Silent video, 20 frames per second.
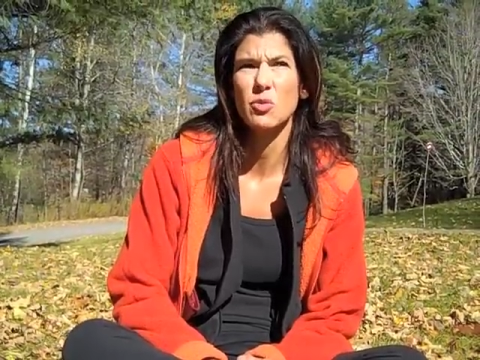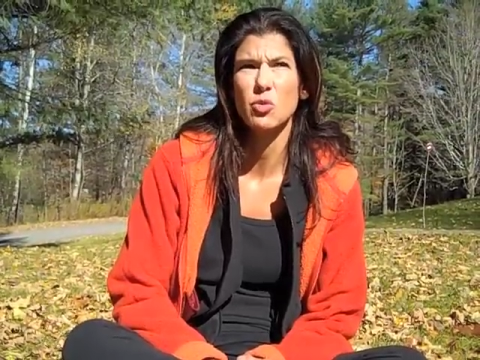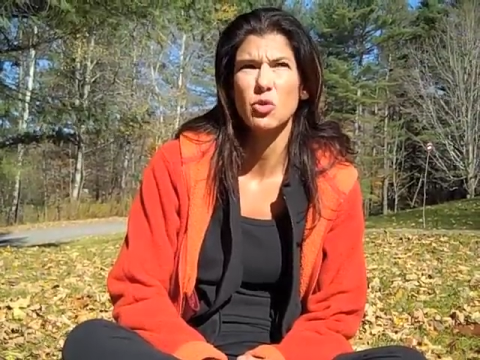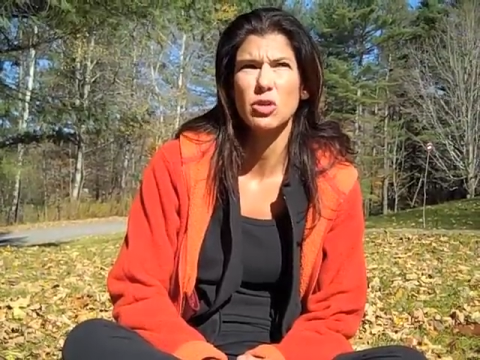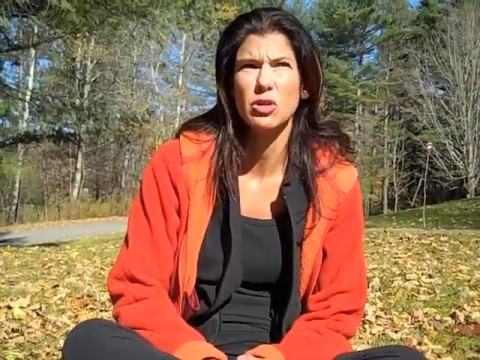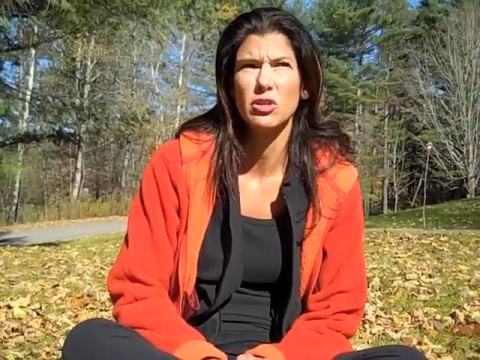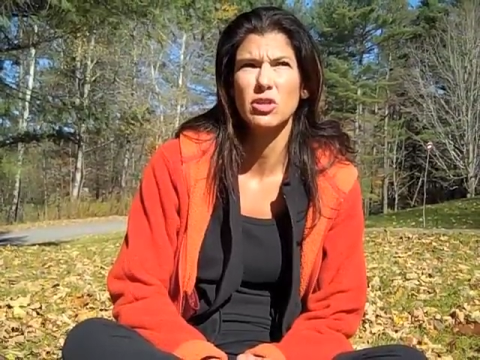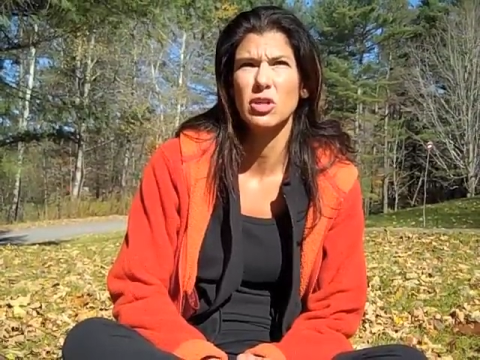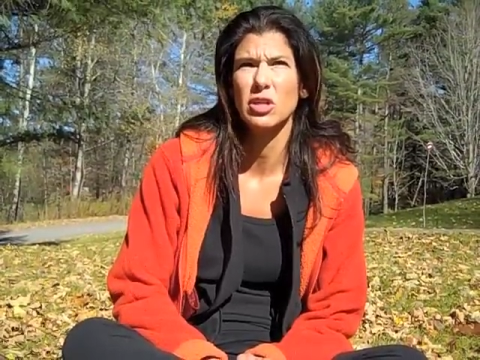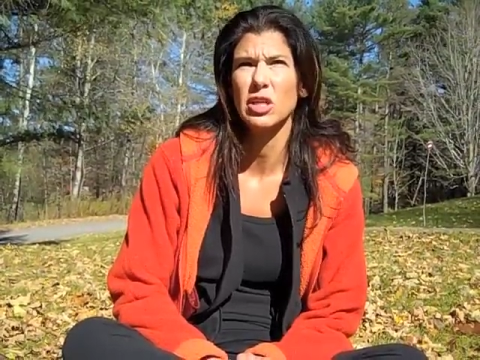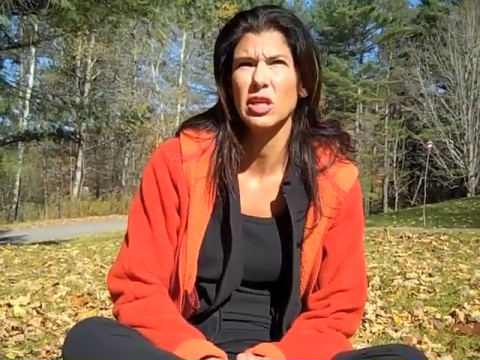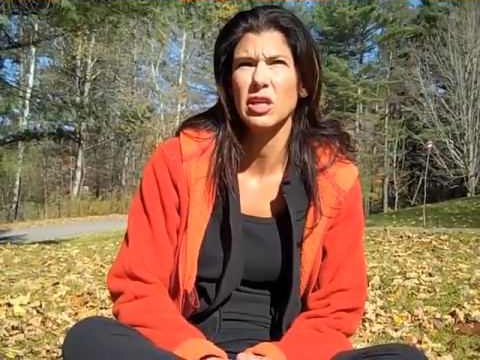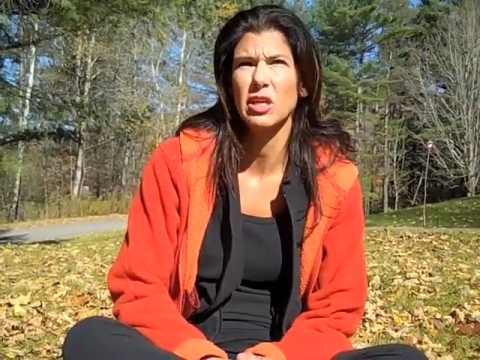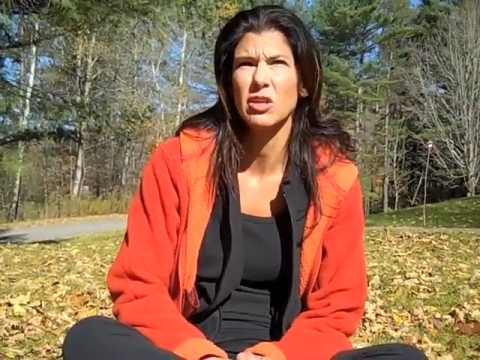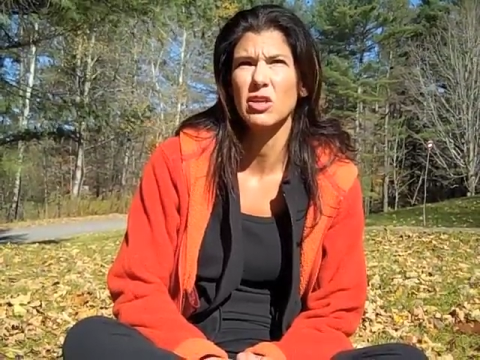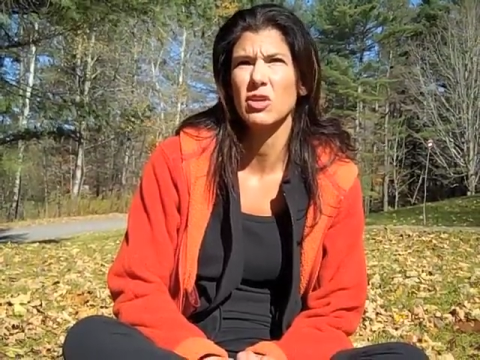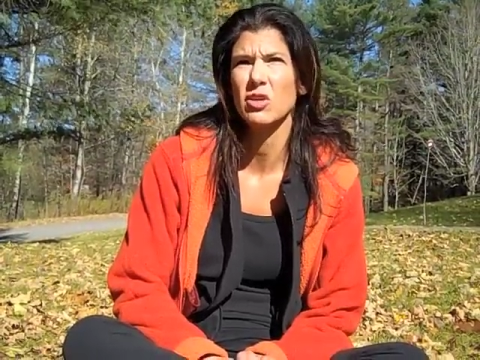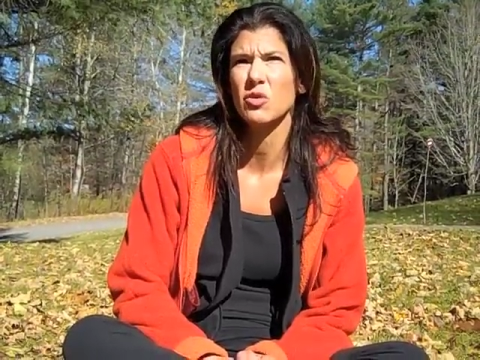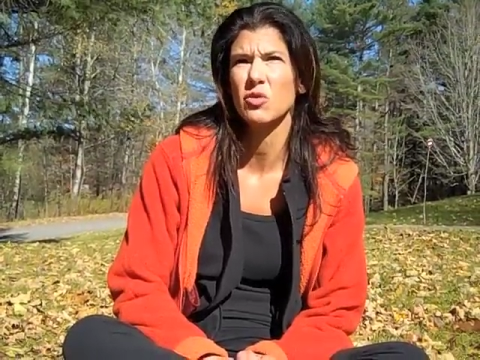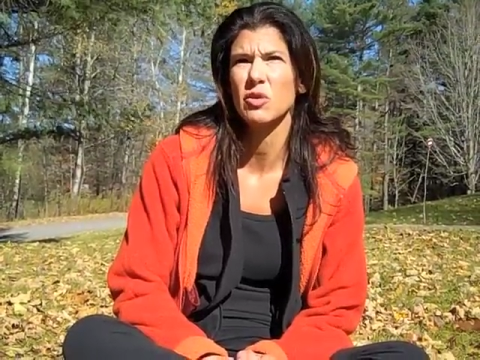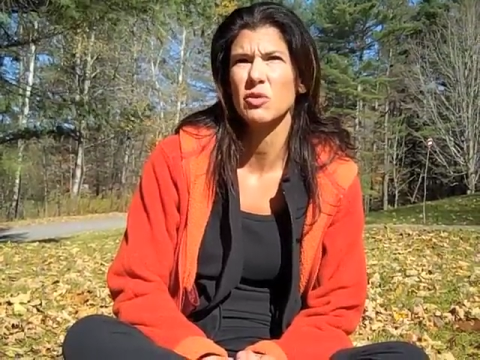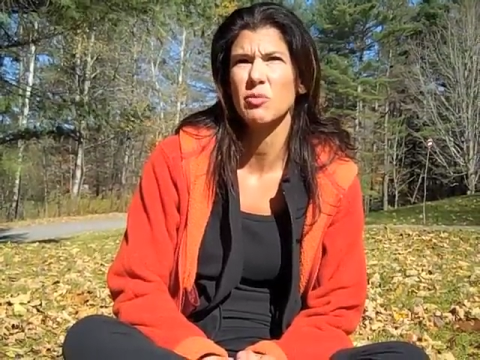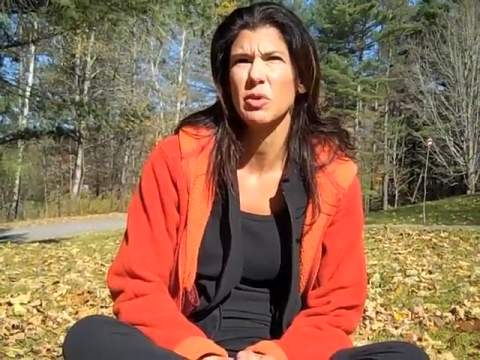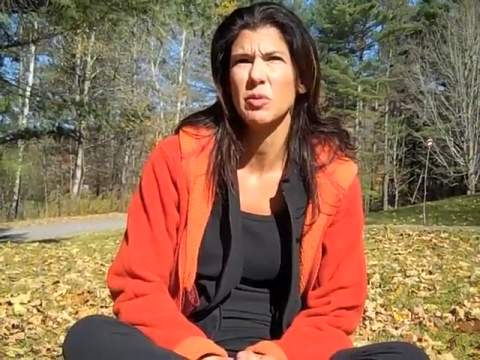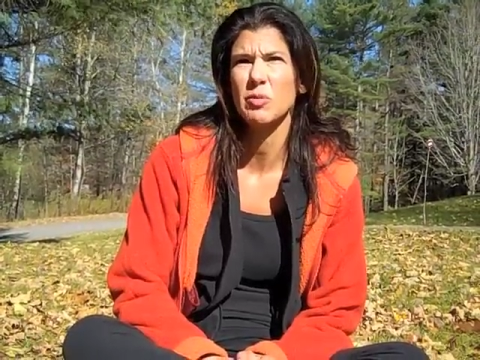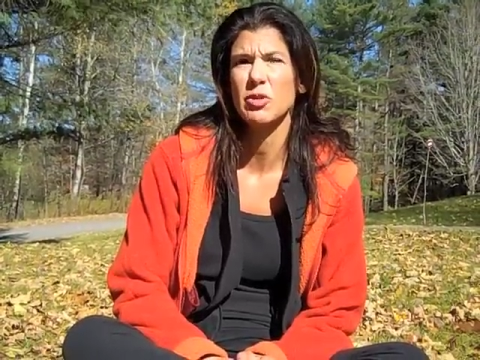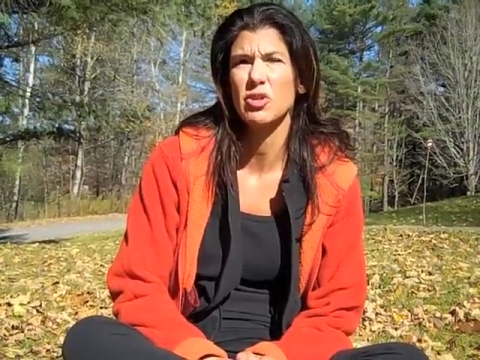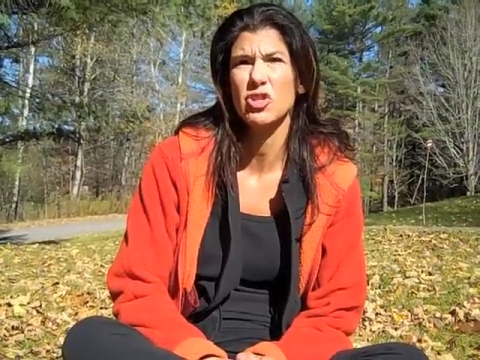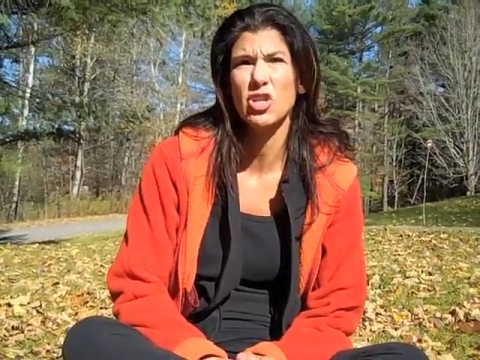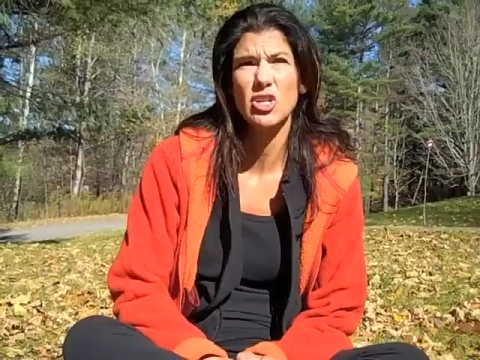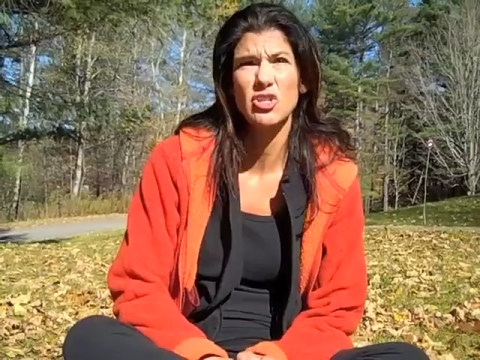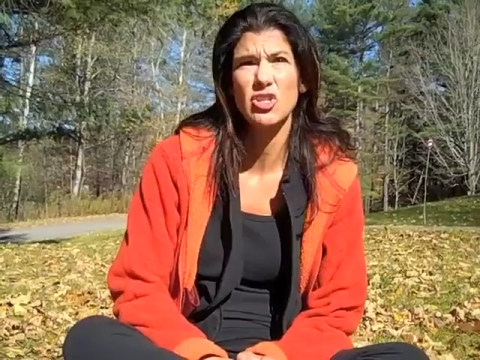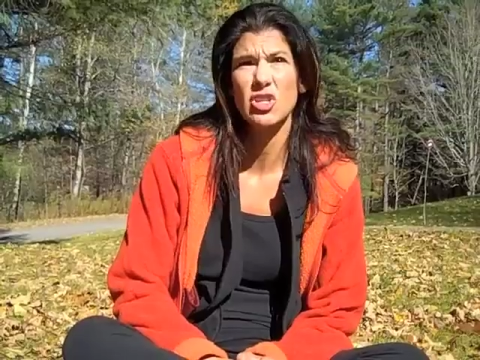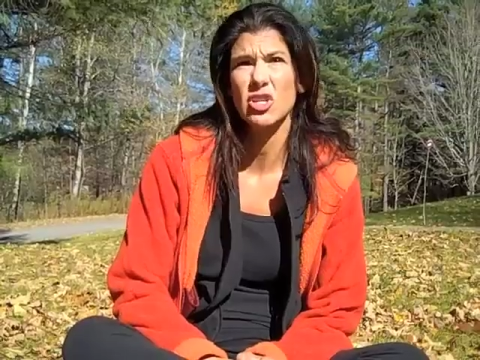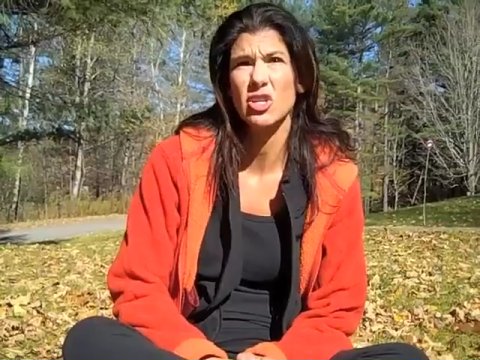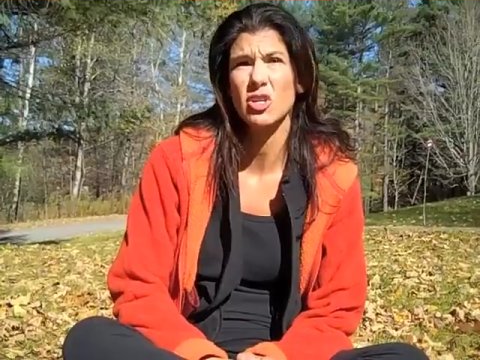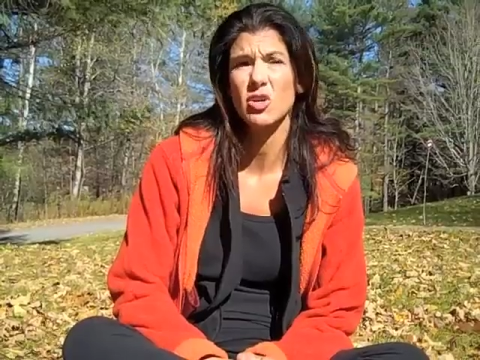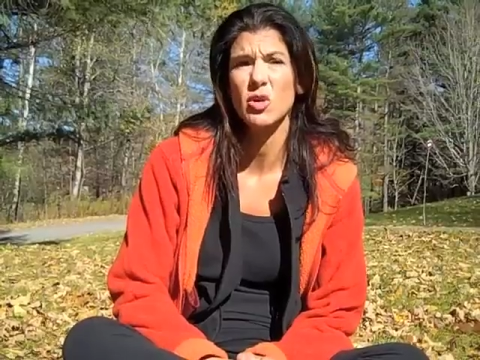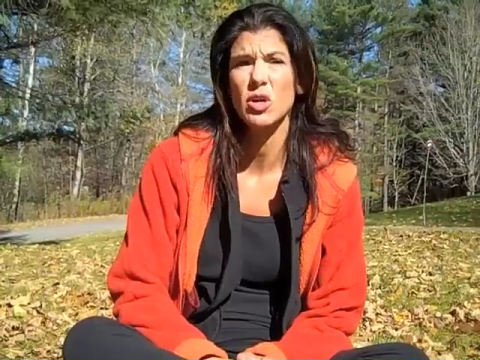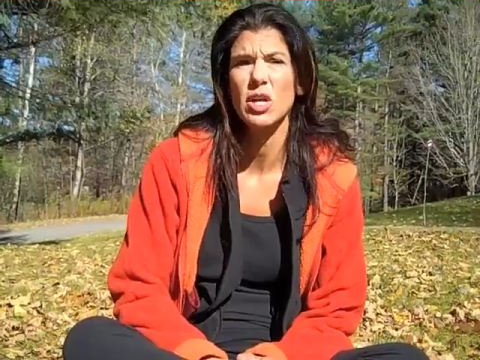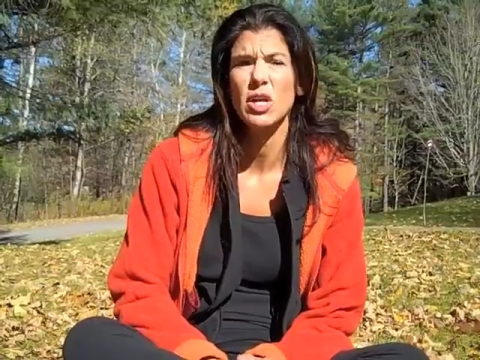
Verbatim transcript: world looking at you and people judging you.